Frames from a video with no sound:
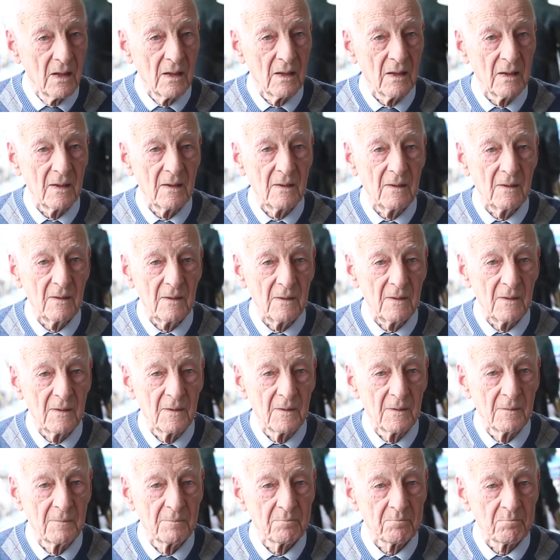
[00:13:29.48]

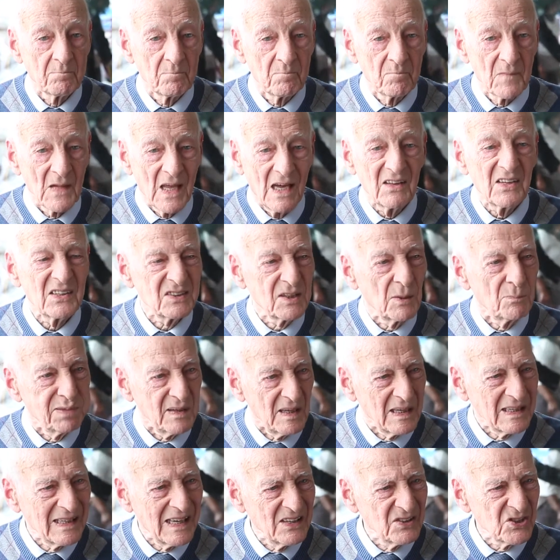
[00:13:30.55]
I like to play
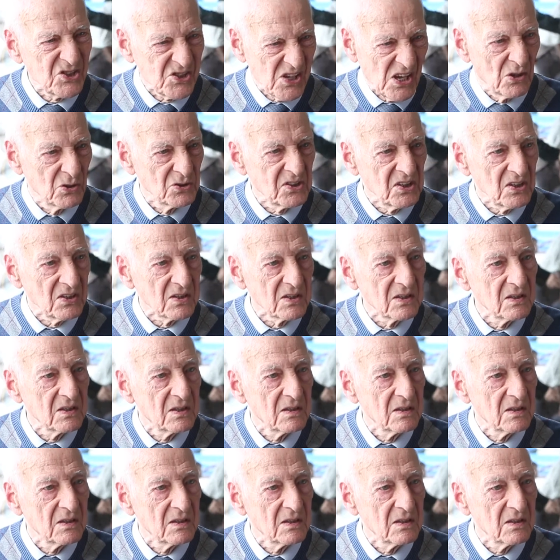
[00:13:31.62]
against Celtic.